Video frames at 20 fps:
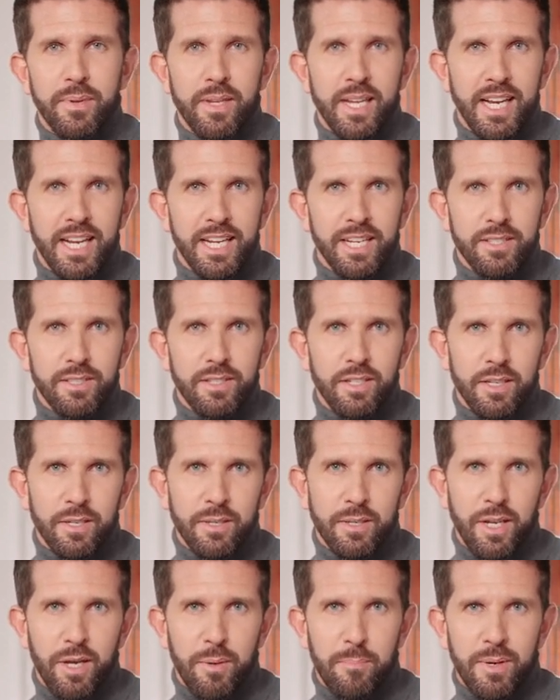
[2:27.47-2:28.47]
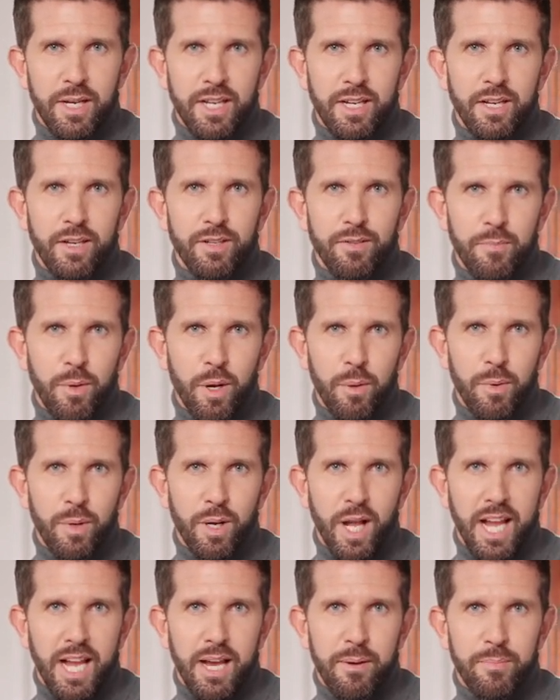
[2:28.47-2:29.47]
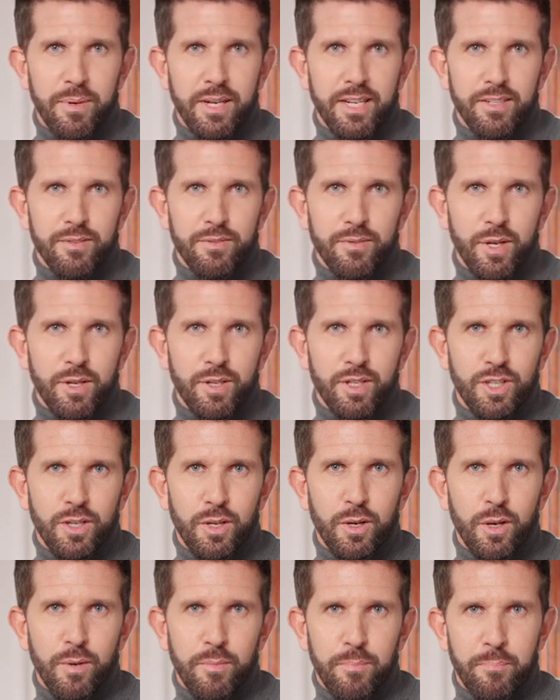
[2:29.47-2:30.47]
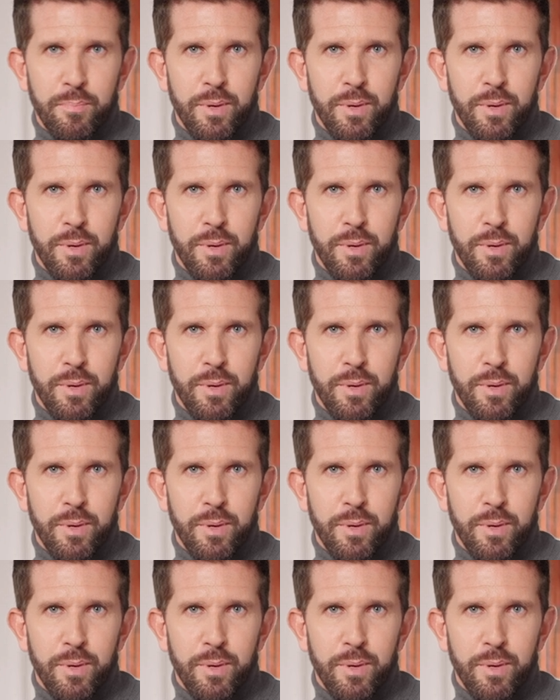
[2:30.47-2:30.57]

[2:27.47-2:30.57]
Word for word: Eighth, Habitica's mobile app is functional,